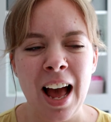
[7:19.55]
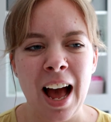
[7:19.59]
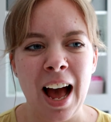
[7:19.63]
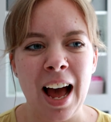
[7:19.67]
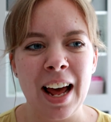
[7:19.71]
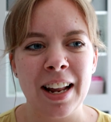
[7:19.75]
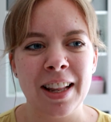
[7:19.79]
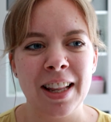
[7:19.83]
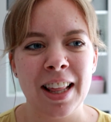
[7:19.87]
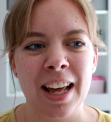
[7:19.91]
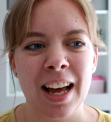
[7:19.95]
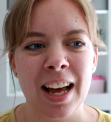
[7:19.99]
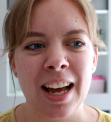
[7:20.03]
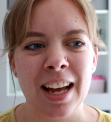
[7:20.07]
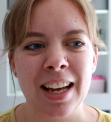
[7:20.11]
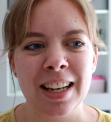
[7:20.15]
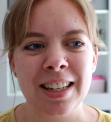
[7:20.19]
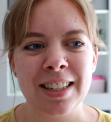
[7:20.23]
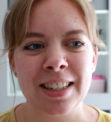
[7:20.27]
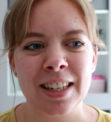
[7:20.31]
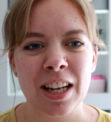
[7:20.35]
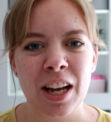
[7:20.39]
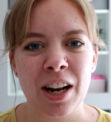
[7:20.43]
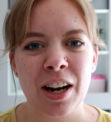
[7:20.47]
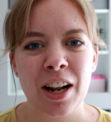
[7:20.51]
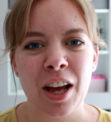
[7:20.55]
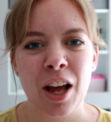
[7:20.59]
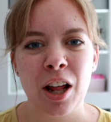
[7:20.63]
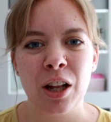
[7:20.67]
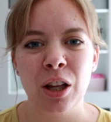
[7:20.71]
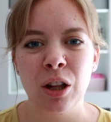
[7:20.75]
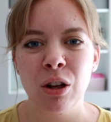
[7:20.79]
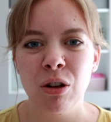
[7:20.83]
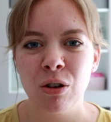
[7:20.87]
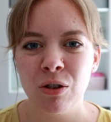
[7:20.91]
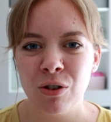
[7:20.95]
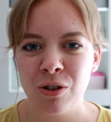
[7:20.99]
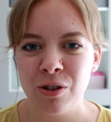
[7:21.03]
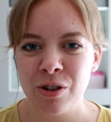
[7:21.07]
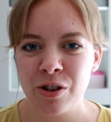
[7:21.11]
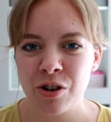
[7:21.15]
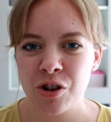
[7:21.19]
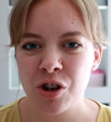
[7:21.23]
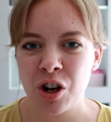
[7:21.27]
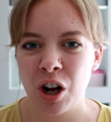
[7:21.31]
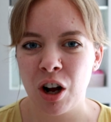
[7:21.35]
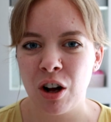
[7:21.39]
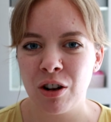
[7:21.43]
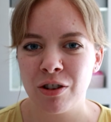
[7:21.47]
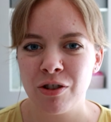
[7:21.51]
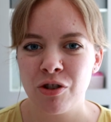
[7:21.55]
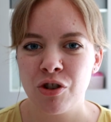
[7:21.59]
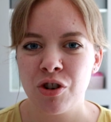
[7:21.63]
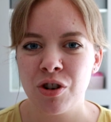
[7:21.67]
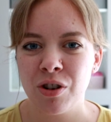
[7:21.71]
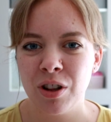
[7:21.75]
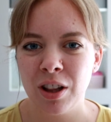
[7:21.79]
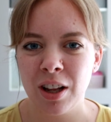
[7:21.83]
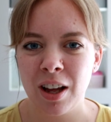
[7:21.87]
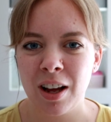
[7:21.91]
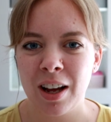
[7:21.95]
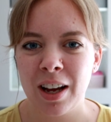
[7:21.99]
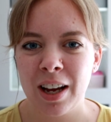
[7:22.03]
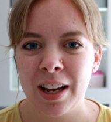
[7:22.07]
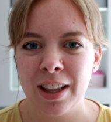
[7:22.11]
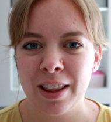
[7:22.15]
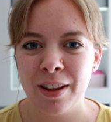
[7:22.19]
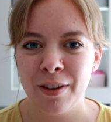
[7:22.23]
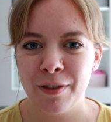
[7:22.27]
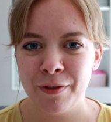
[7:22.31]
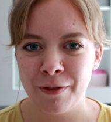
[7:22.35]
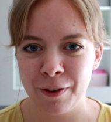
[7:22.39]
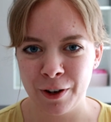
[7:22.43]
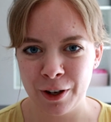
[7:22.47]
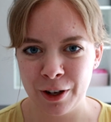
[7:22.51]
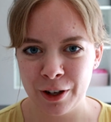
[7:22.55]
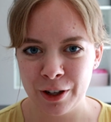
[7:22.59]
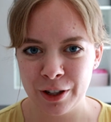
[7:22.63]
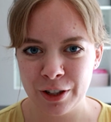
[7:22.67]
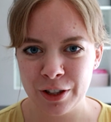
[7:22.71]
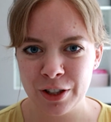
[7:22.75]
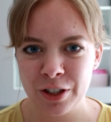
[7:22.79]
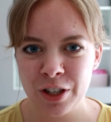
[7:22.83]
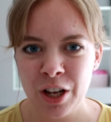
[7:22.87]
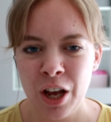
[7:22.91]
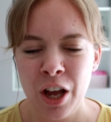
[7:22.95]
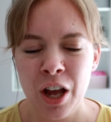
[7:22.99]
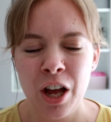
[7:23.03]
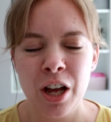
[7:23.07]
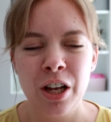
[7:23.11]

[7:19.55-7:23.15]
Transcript: and that is gonna launch on July the 1st.